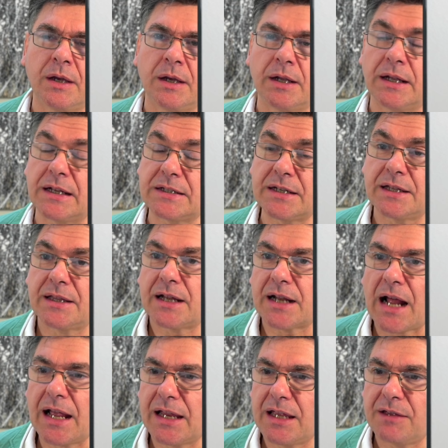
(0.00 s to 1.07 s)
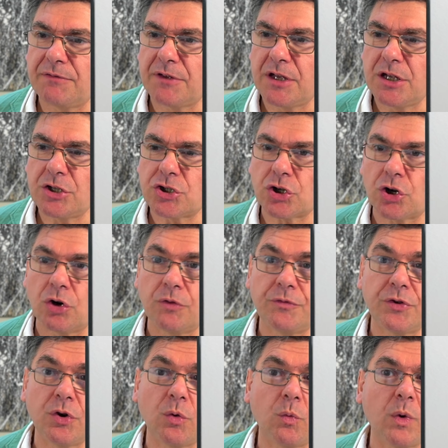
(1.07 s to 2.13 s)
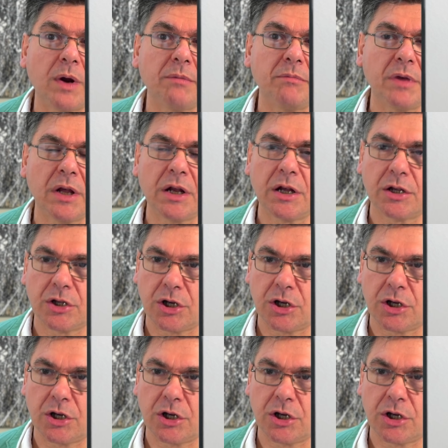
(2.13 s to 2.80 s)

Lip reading: Let's say that I give each of you $1 million,